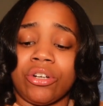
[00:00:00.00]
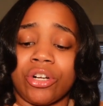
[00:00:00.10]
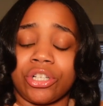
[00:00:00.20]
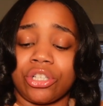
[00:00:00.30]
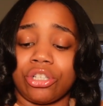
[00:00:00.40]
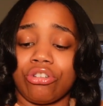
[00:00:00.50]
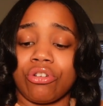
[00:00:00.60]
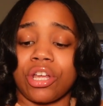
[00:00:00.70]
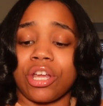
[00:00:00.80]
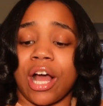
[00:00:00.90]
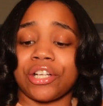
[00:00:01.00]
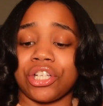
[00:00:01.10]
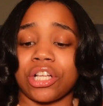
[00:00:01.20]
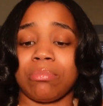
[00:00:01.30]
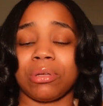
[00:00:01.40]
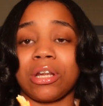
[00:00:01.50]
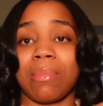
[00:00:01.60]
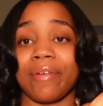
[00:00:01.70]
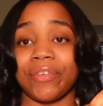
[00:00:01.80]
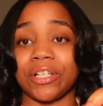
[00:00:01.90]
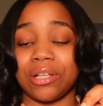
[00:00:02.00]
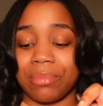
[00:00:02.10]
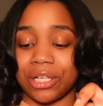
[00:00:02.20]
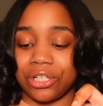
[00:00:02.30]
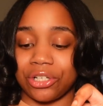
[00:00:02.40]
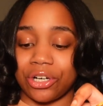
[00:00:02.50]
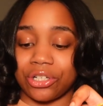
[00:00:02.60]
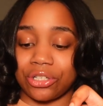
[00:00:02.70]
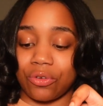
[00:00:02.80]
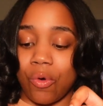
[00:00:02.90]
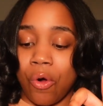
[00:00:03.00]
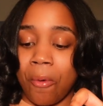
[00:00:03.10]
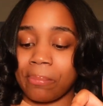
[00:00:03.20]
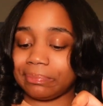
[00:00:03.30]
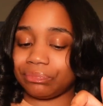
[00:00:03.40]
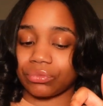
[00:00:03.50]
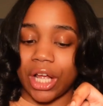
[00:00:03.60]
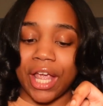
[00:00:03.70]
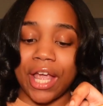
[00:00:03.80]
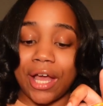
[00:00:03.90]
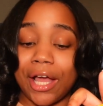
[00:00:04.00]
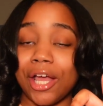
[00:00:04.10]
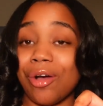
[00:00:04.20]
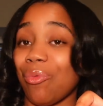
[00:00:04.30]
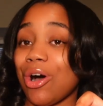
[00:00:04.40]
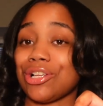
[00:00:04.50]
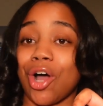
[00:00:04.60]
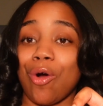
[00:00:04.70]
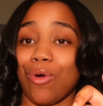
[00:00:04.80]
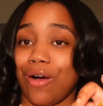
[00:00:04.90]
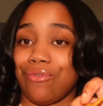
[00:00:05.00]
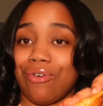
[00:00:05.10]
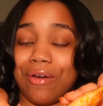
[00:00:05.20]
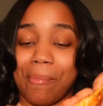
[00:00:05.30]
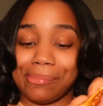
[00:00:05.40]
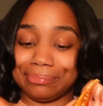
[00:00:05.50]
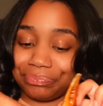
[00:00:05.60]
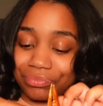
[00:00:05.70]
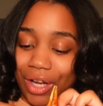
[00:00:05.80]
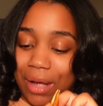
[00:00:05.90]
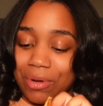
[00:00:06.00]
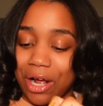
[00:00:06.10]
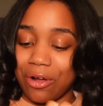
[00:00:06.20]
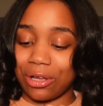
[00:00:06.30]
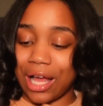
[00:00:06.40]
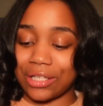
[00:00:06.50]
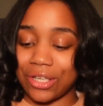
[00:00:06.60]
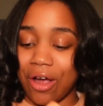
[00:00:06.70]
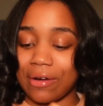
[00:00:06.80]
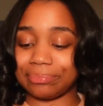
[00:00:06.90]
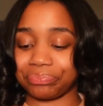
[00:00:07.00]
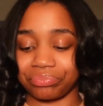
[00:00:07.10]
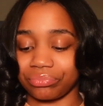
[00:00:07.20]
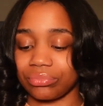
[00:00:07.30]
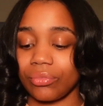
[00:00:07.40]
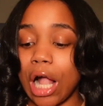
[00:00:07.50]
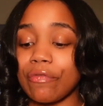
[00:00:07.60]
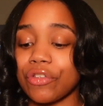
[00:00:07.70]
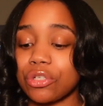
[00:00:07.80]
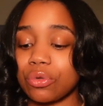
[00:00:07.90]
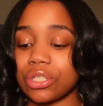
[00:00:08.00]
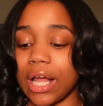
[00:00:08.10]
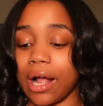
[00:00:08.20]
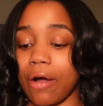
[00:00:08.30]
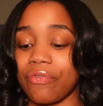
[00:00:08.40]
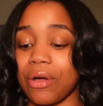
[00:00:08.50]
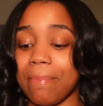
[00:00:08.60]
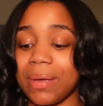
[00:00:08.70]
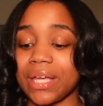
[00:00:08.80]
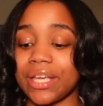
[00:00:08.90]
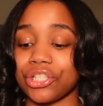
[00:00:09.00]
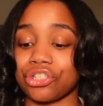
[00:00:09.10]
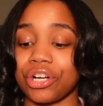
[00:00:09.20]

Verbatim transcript: nursing student. I just completed my first semester of nursing school and it was a rough one. I'm not going to lie to y'all. This was like the biggest